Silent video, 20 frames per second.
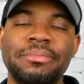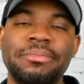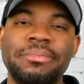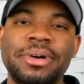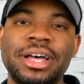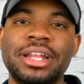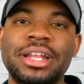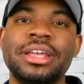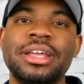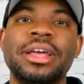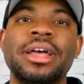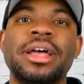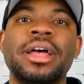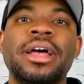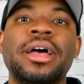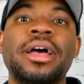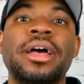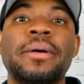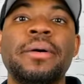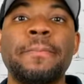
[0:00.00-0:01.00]
but
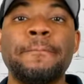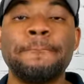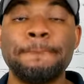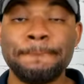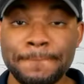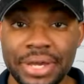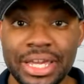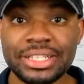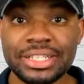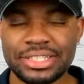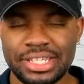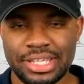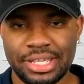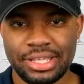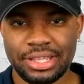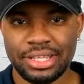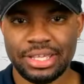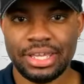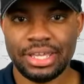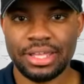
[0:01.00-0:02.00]

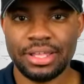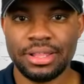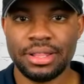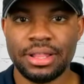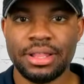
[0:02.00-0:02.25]
basically,